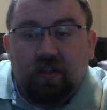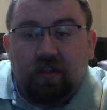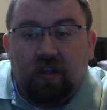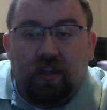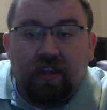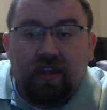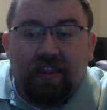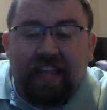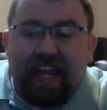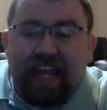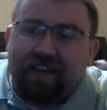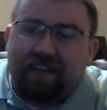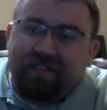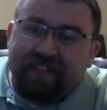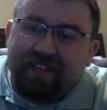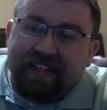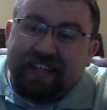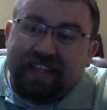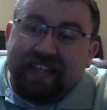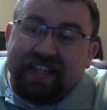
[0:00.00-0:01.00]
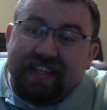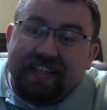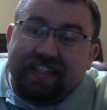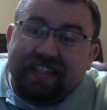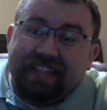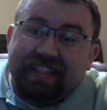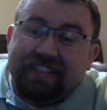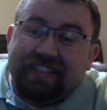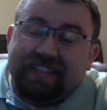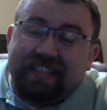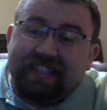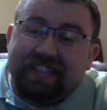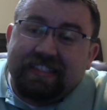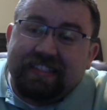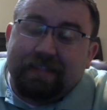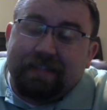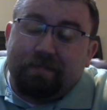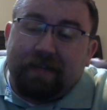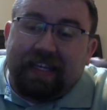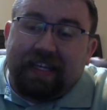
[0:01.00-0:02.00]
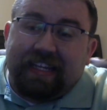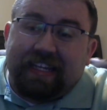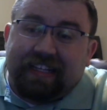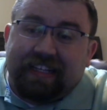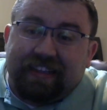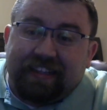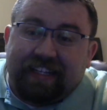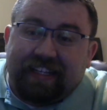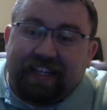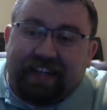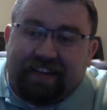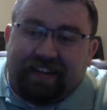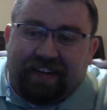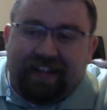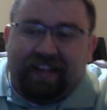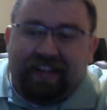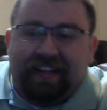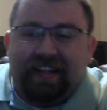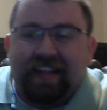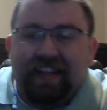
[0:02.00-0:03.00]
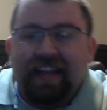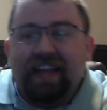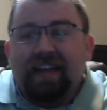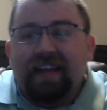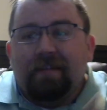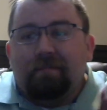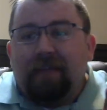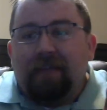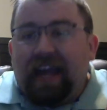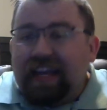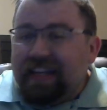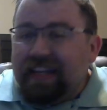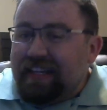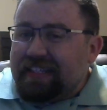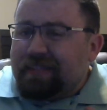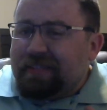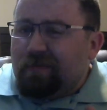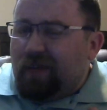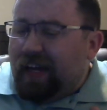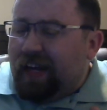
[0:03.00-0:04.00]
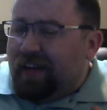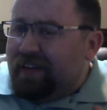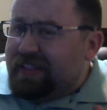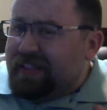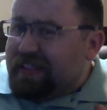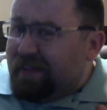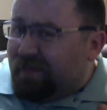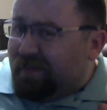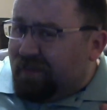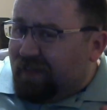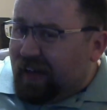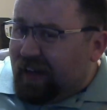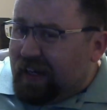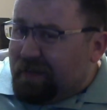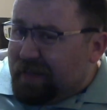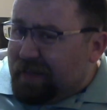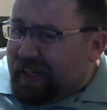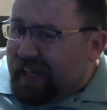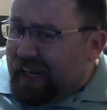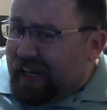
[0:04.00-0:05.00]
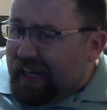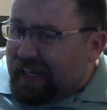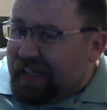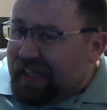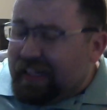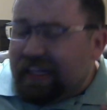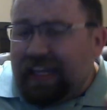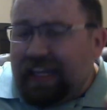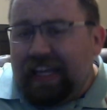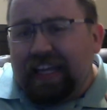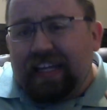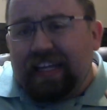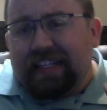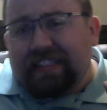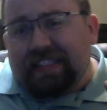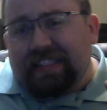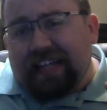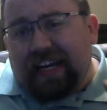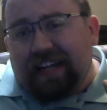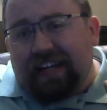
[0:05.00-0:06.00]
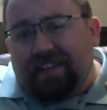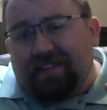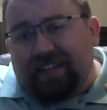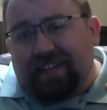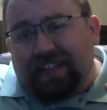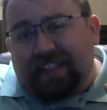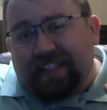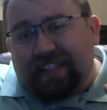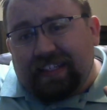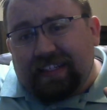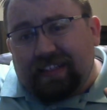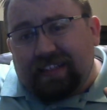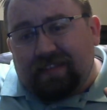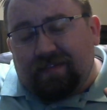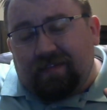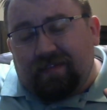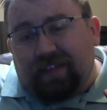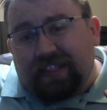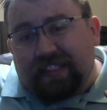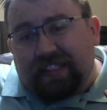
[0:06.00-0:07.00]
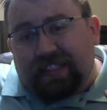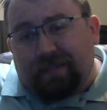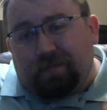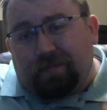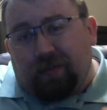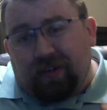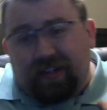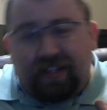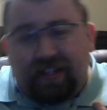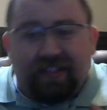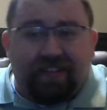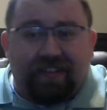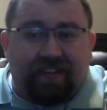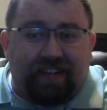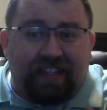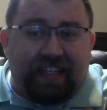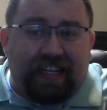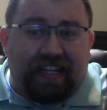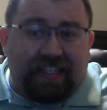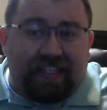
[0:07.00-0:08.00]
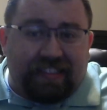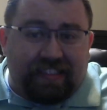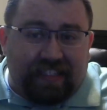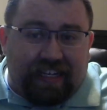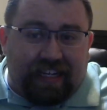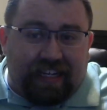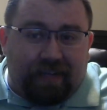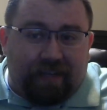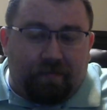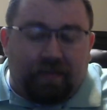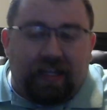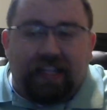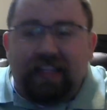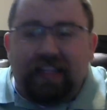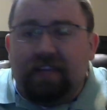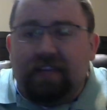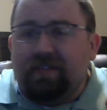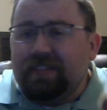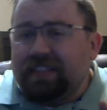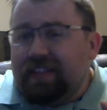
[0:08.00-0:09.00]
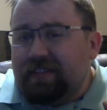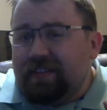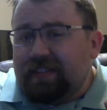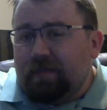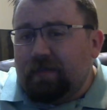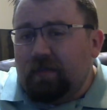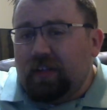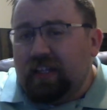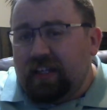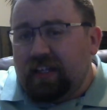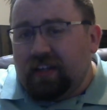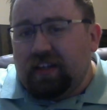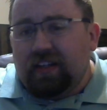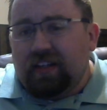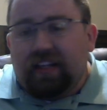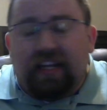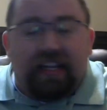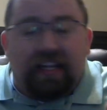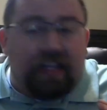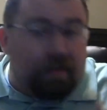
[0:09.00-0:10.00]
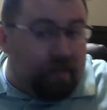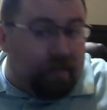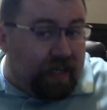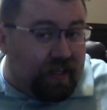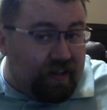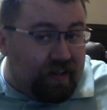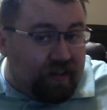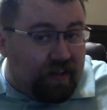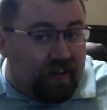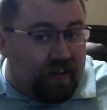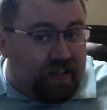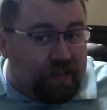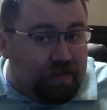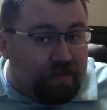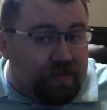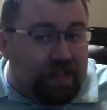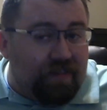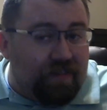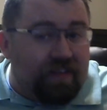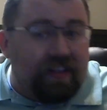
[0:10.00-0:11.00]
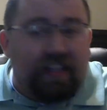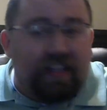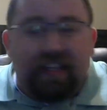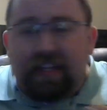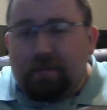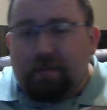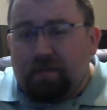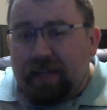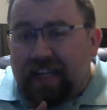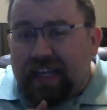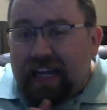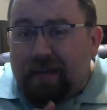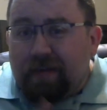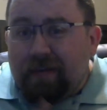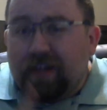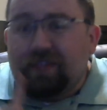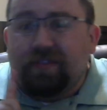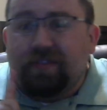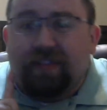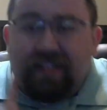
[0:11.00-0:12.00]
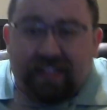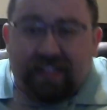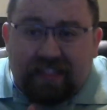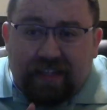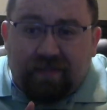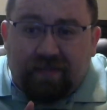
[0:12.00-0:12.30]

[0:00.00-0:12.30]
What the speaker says: Now, just to be clear, Madness, while is a fun mechanic, is not was supported during that time. Like there was still some really good like commander cards, specifically like Big Game Hunter and stuff